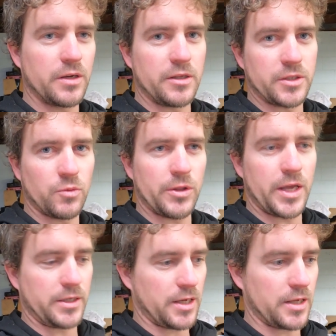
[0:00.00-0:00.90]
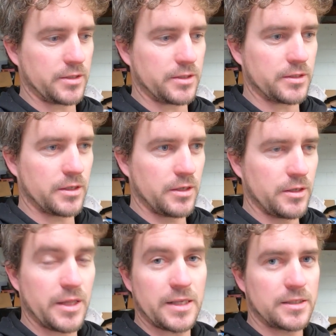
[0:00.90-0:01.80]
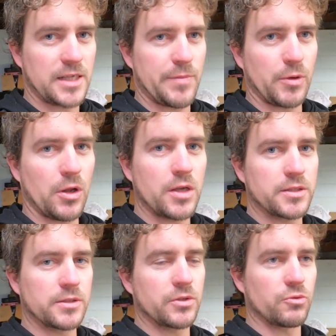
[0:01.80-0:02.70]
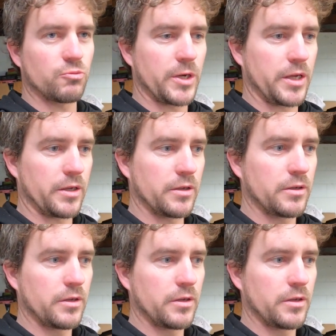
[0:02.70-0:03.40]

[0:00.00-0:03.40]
And so what that does is that stabilizes the rear